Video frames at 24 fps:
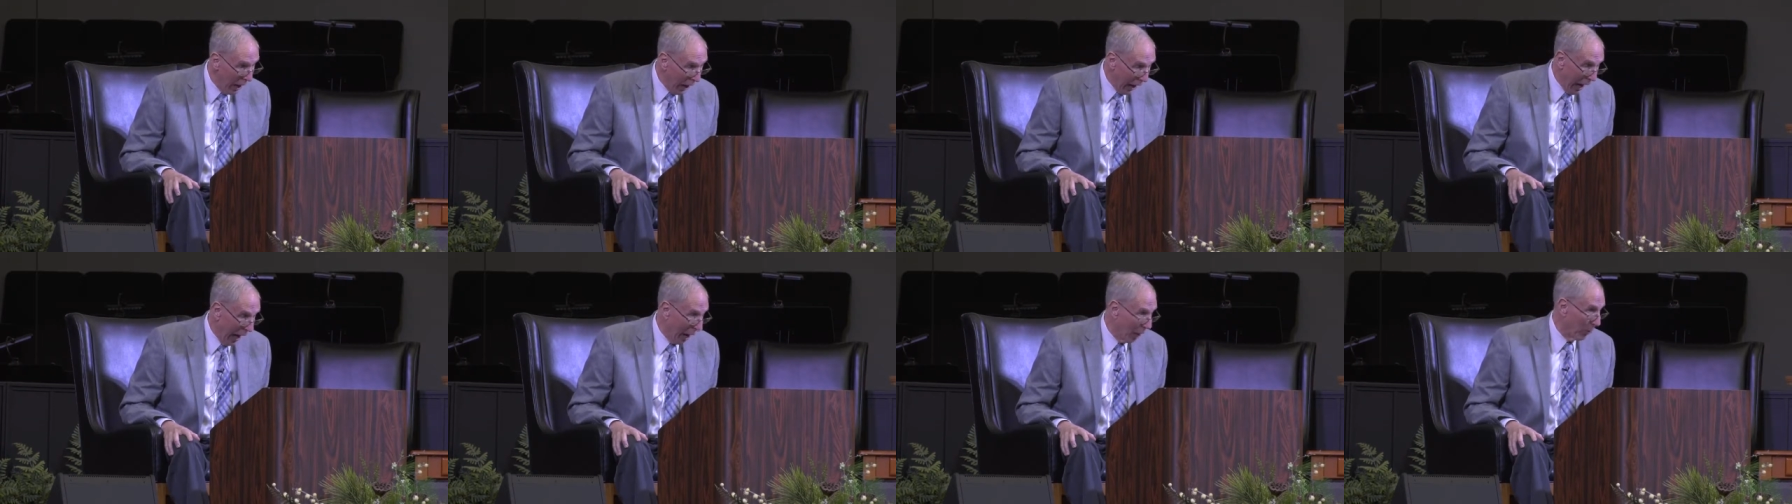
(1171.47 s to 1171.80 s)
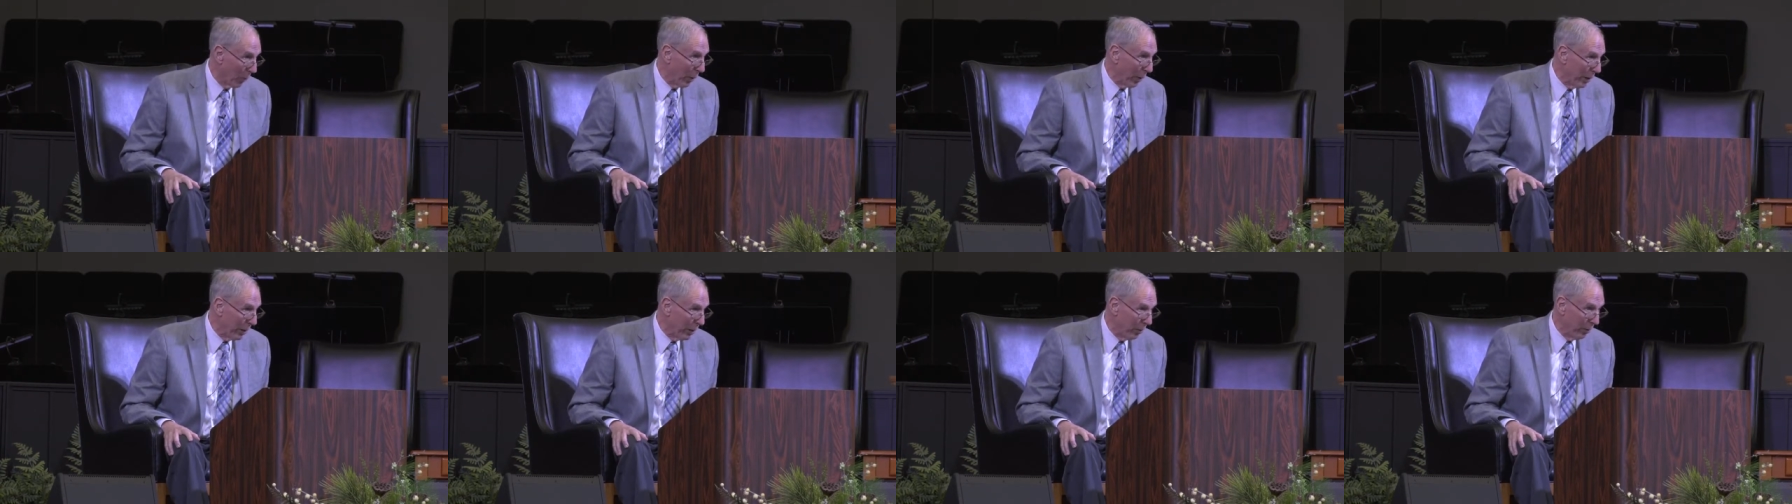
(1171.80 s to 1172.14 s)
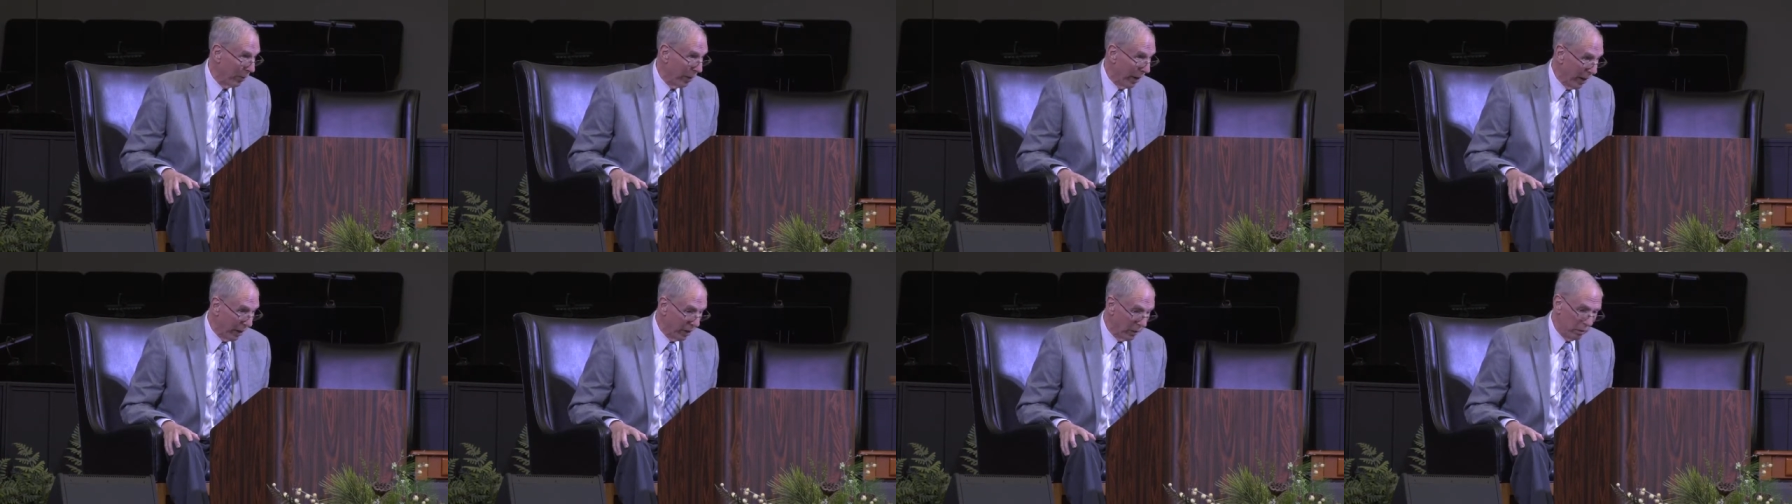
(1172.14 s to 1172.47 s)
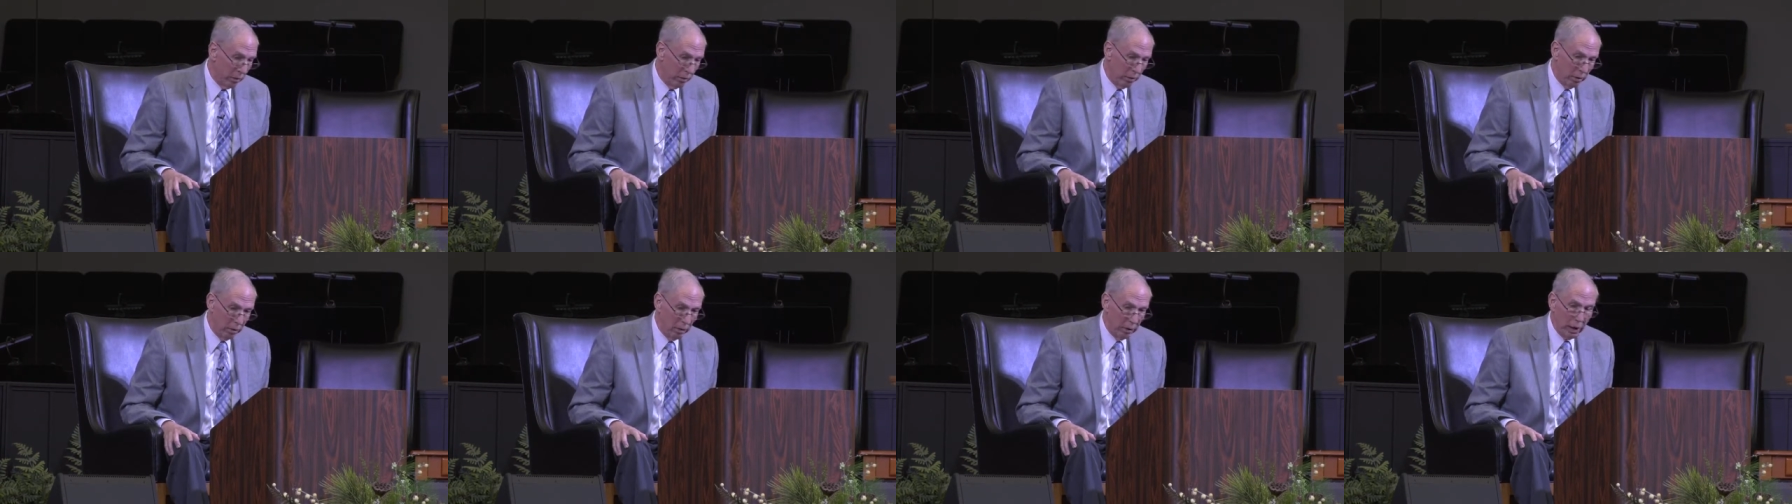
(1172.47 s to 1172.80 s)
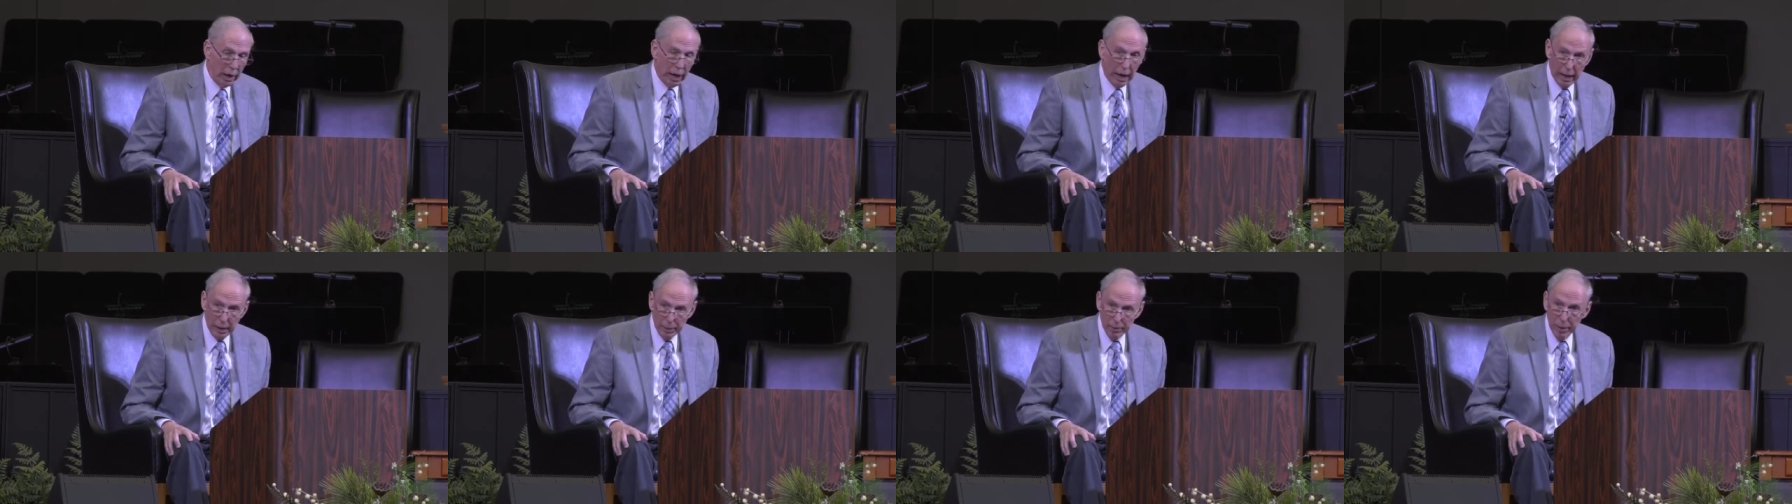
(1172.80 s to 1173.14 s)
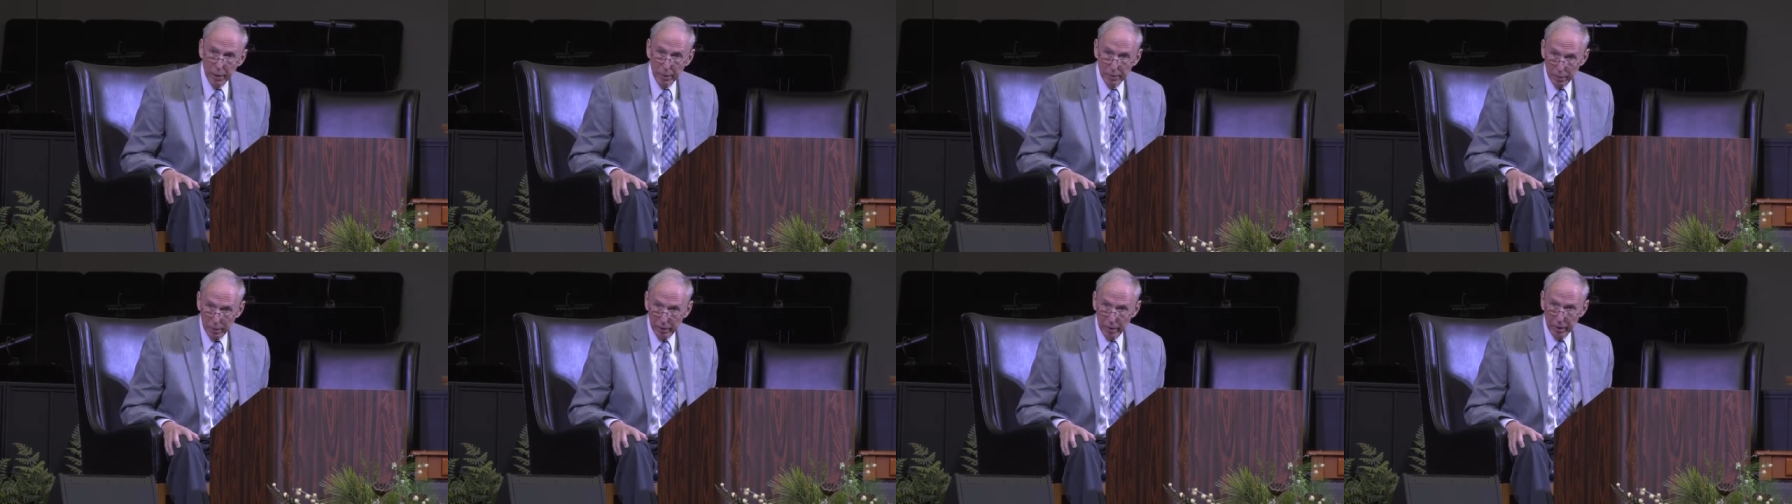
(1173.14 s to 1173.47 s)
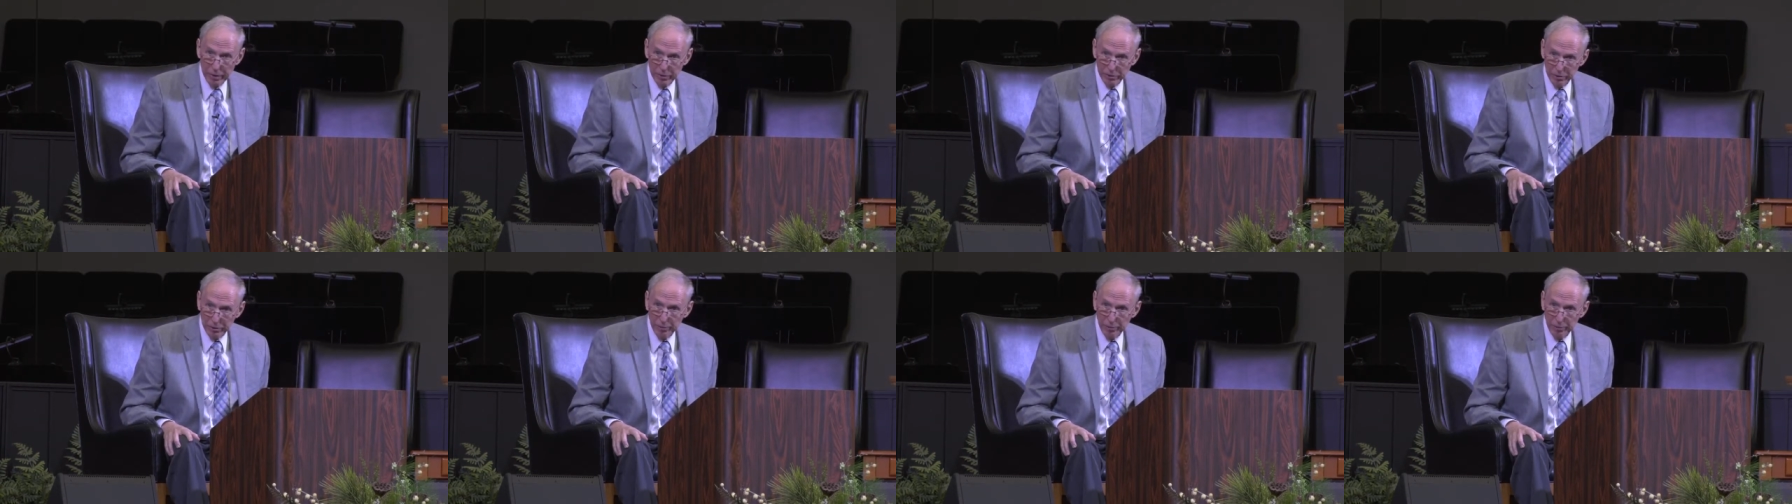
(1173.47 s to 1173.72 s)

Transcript: How do I do that? I memorize